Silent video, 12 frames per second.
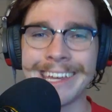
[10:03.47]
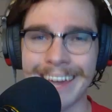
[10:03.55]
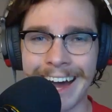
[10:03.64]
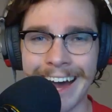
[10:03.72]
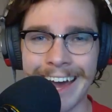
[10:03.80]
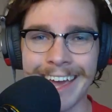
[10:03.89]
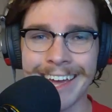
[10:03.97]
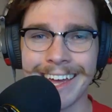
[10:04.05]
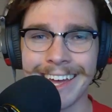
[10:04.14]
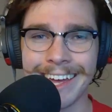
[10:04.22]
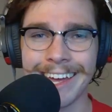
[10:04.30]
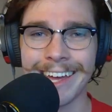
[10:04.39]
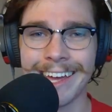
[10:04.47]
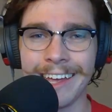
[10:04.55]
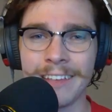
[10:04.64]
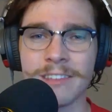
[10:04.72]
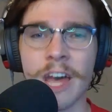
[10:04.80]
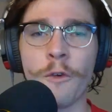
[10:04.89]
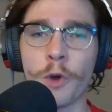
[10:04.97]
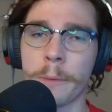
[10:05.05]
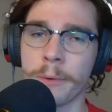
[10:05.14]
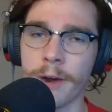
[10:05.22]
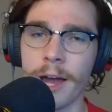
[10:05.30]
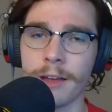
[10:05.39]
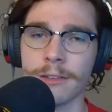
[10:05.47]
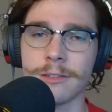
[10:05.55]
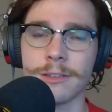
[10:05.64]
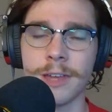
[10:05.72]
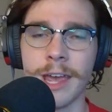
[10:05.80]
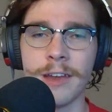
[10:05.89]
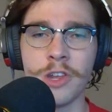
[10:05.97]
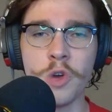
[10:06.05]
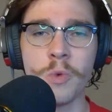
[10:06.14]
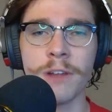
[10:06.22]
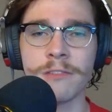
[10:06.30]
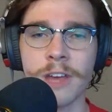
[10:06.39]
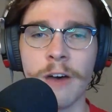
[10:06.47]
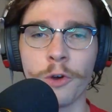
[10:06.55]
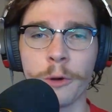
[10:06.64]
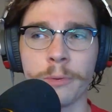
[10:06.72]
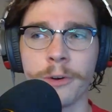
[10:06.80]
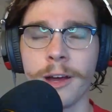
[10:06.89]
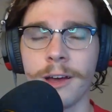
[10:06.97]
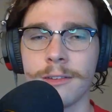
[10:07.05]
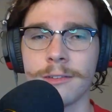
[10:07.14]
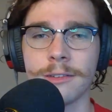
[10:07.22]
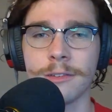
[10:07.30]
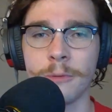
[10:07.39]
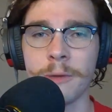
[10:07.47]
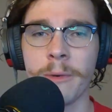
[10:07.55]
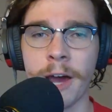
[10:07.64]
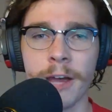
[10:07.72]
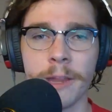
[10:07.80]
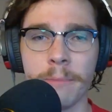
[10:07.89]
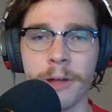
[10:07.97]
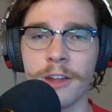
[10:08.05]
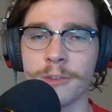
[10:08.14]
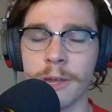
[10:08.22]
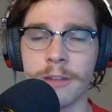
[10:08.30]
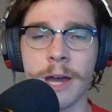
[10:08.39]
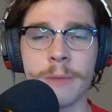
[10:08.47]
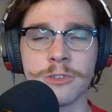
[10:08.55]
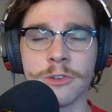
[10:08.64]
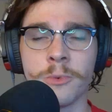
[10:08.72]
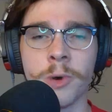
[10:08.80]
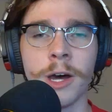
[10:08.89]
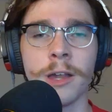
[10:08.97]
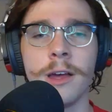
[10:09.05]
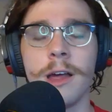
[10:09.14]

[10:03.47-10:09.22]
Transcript: guy is Salvador Perez, and you want Salvador Perez to be behind the plate as many times as you want.